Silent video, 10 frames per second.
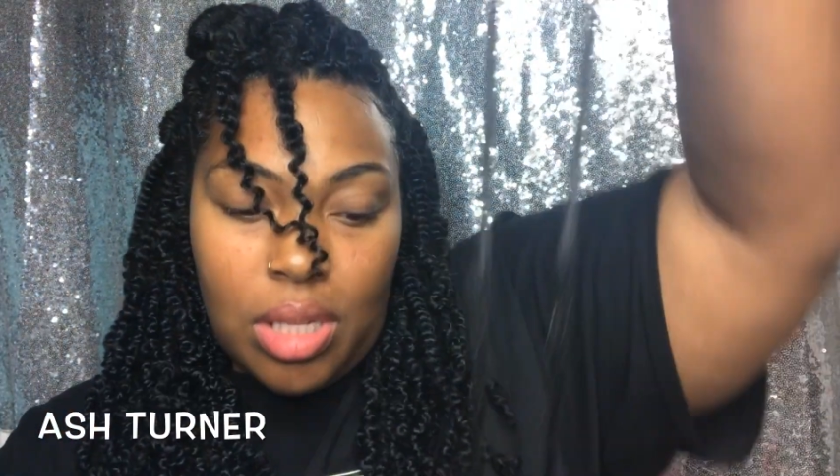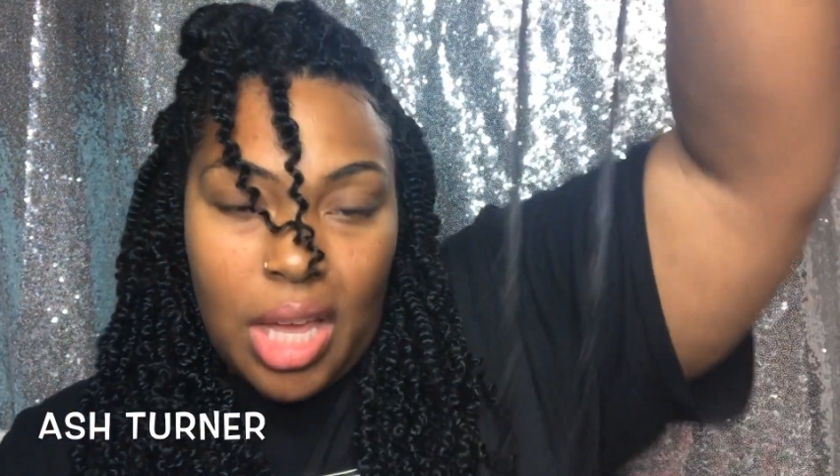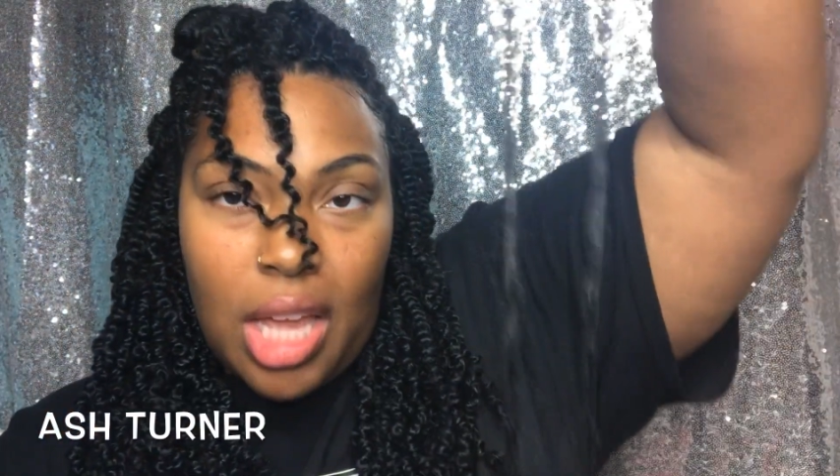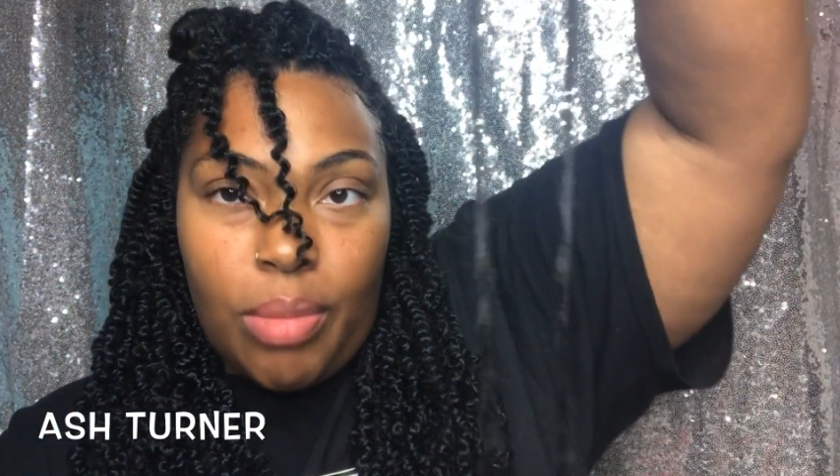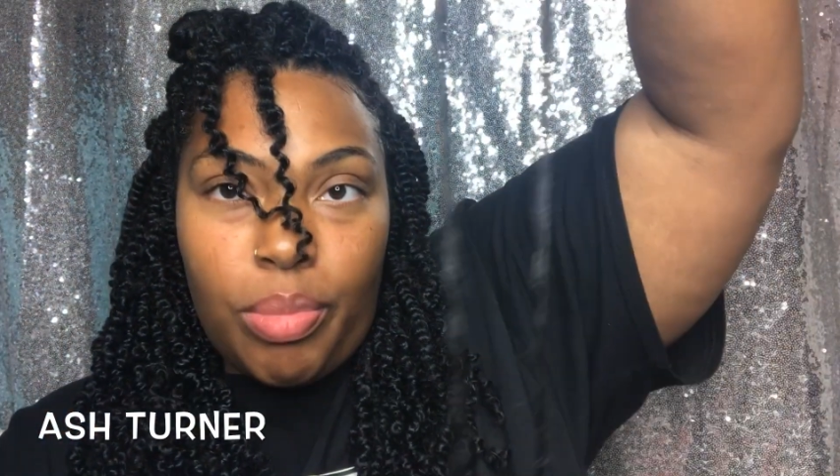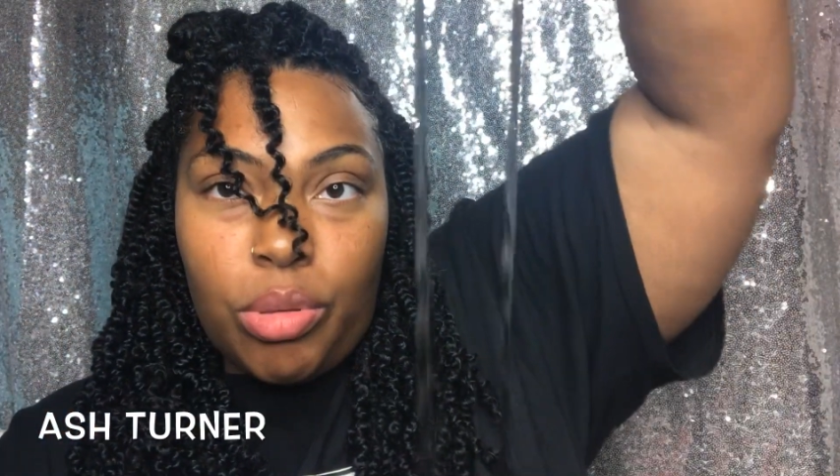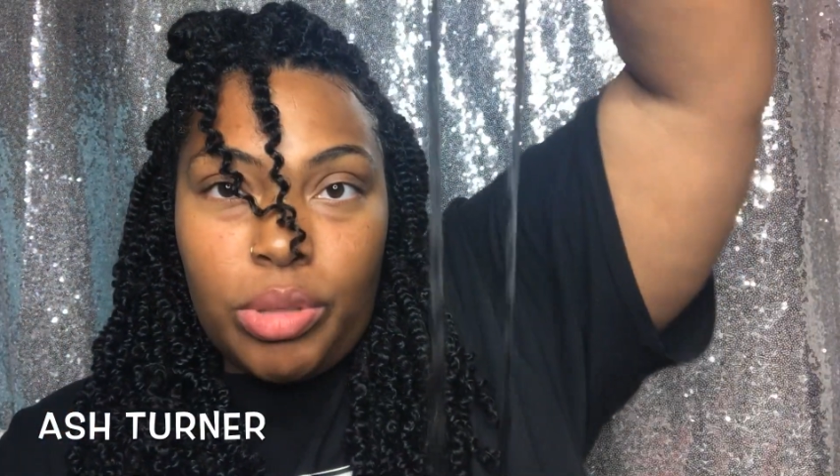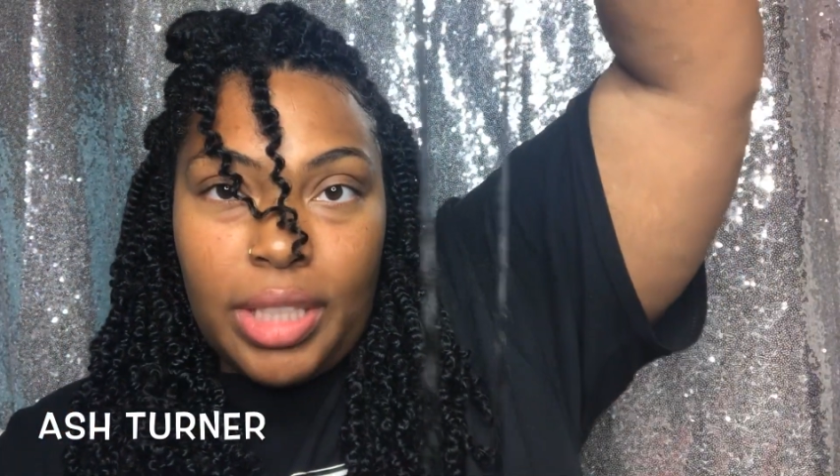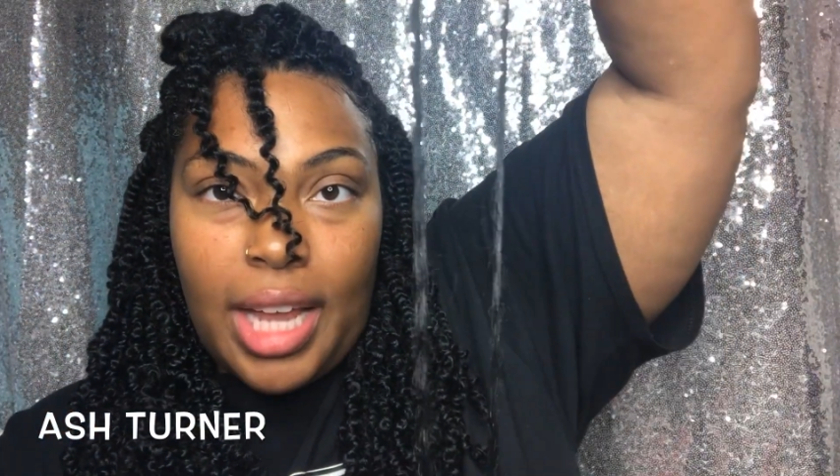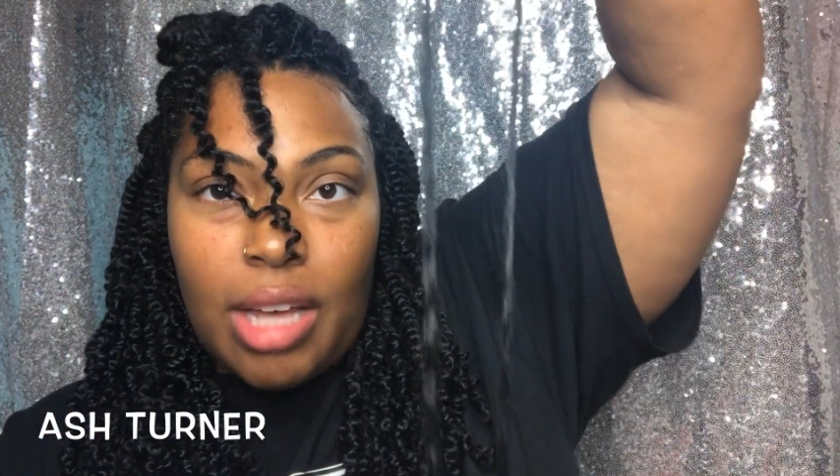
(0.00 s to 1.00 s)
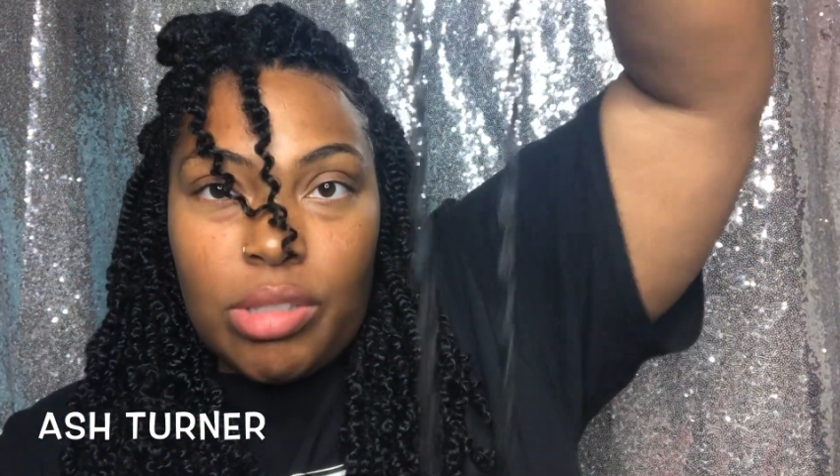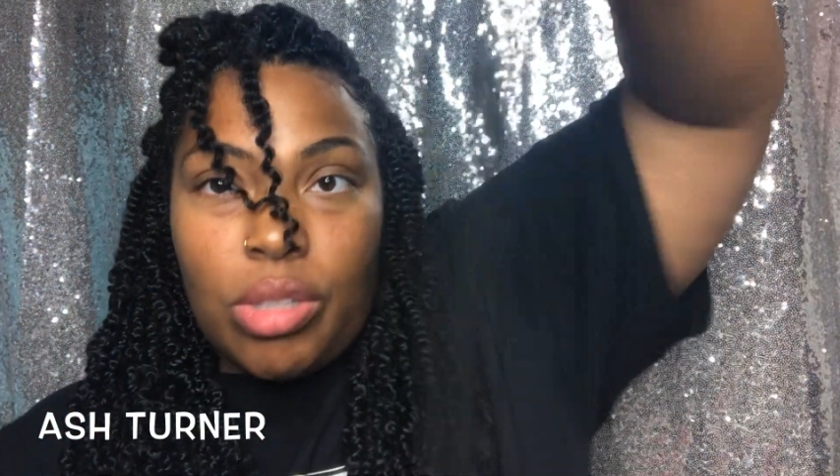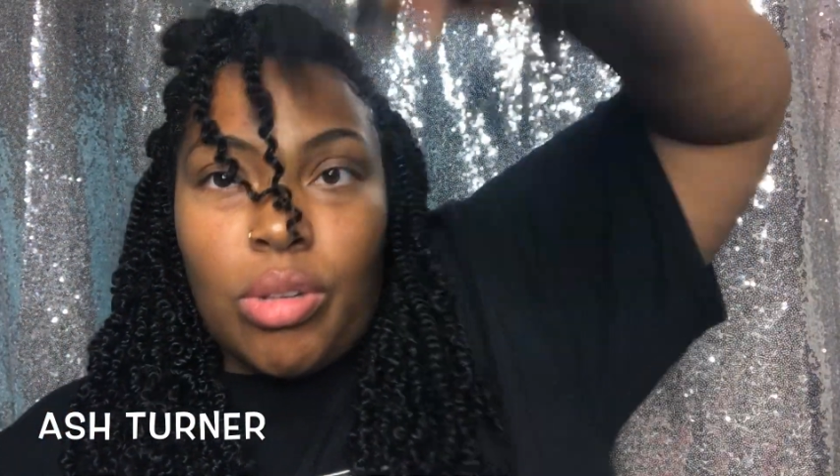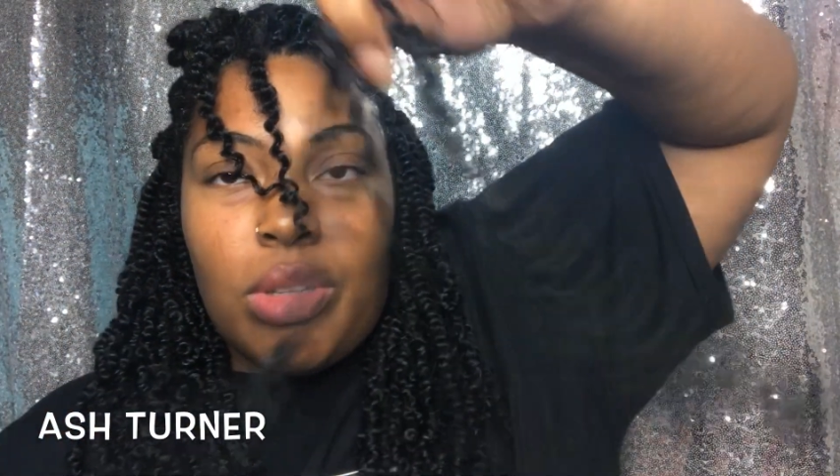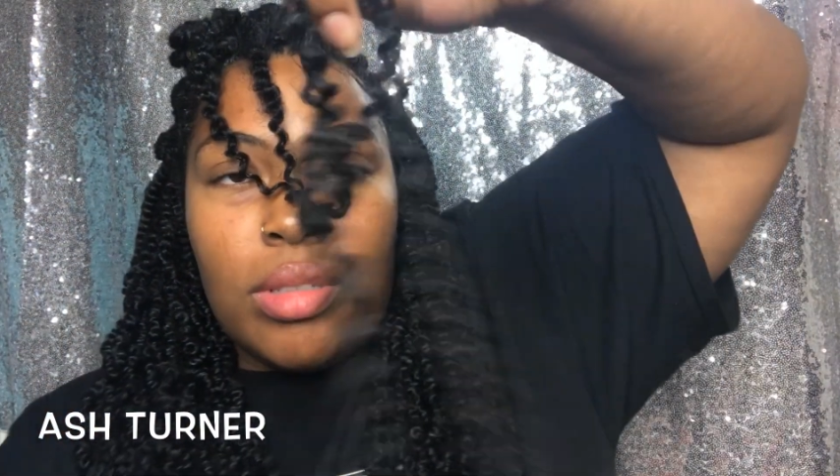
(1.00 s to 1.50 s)
Kind of pulled it out.
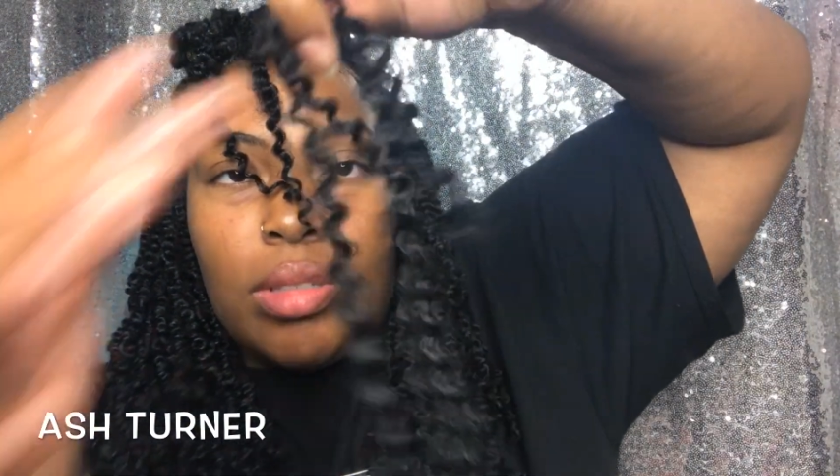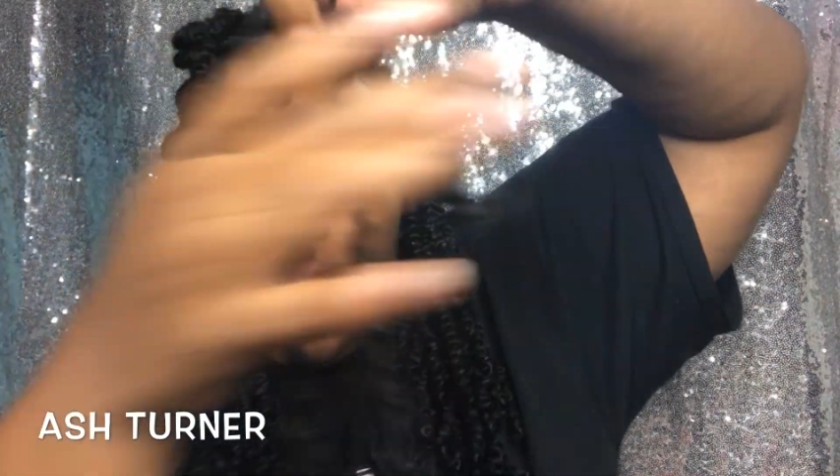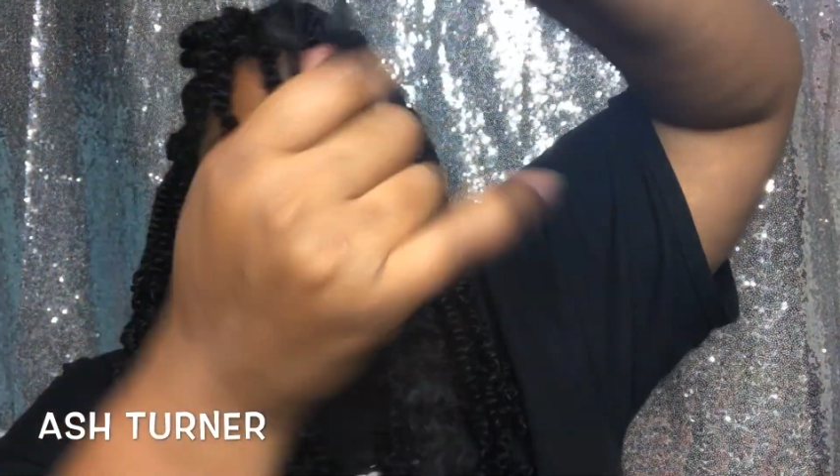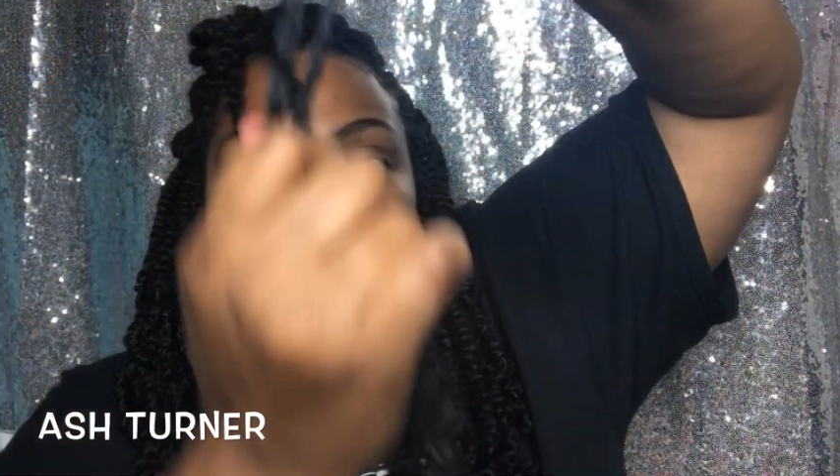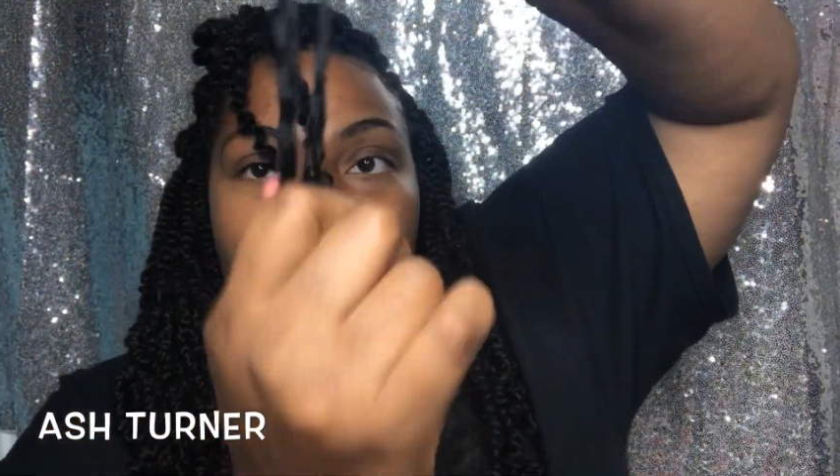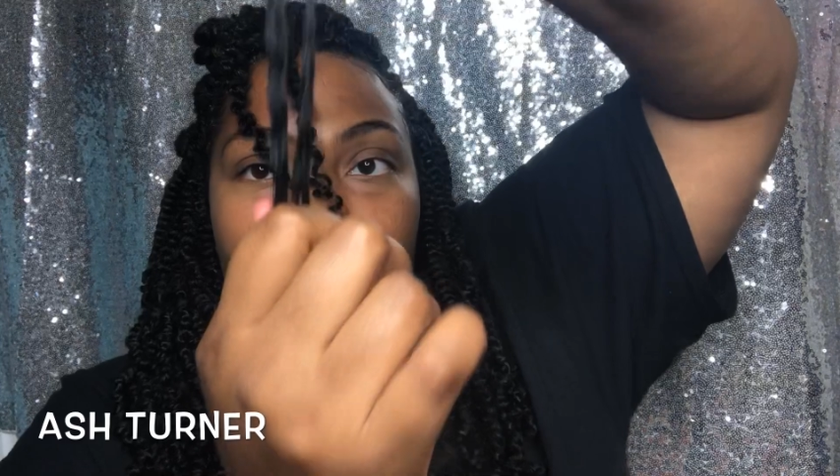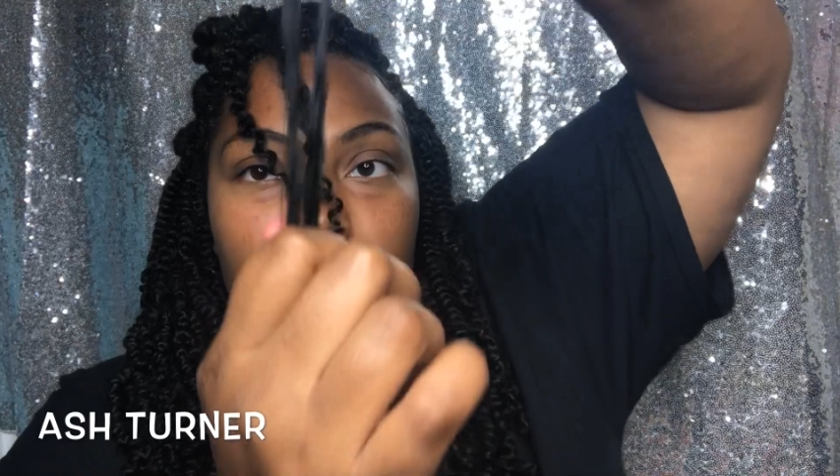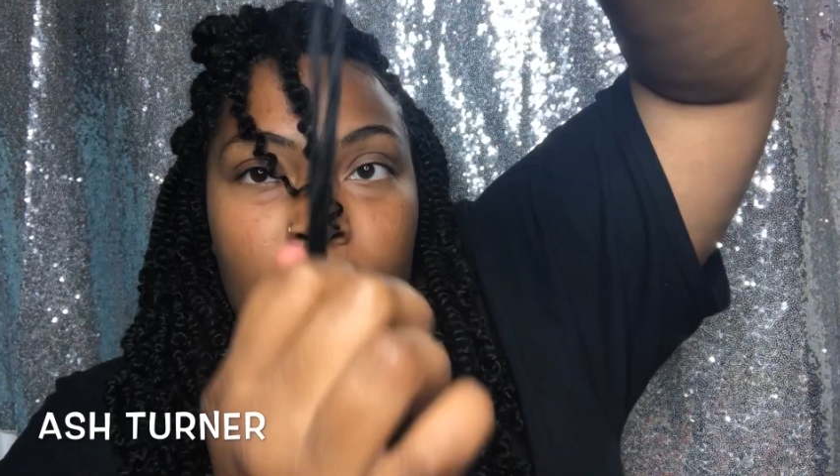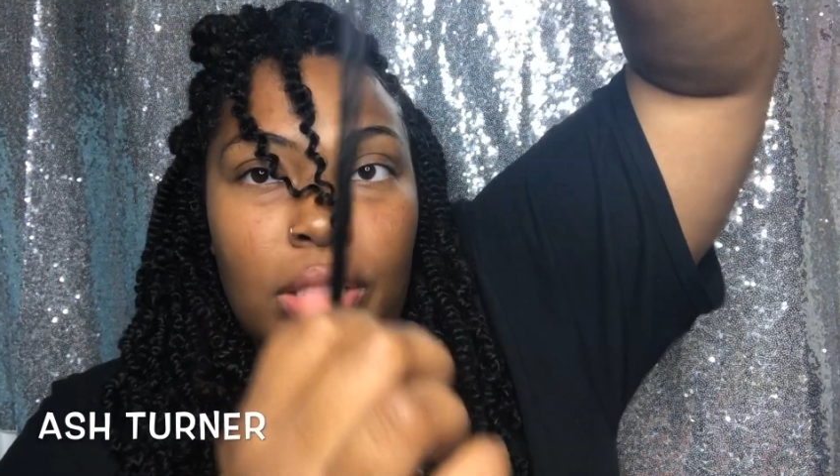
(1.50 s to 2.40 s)
So you see how